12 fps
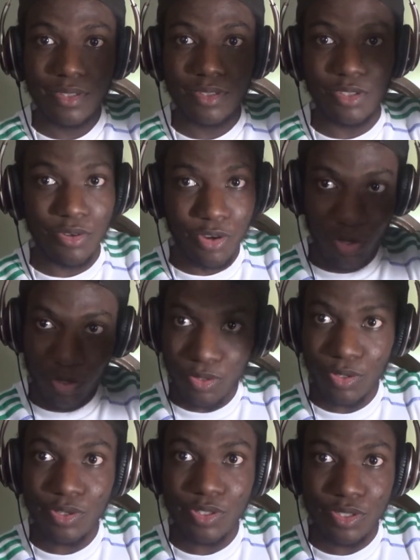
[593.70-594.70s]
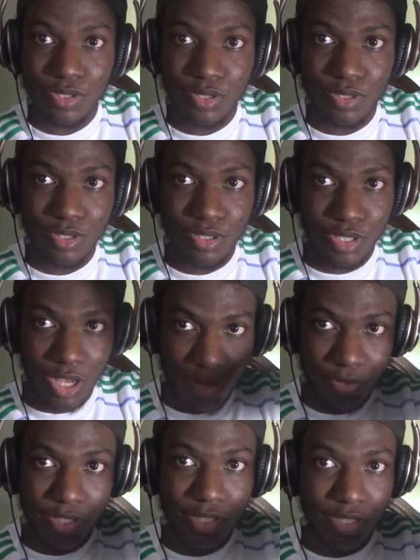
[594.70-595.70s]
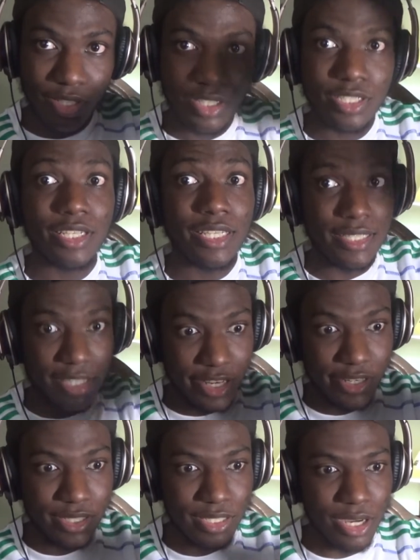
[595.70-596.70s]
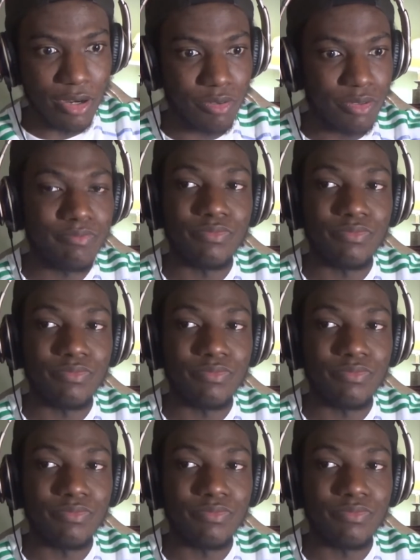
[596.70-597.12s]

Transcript: The nerdcore sound and such is their sound.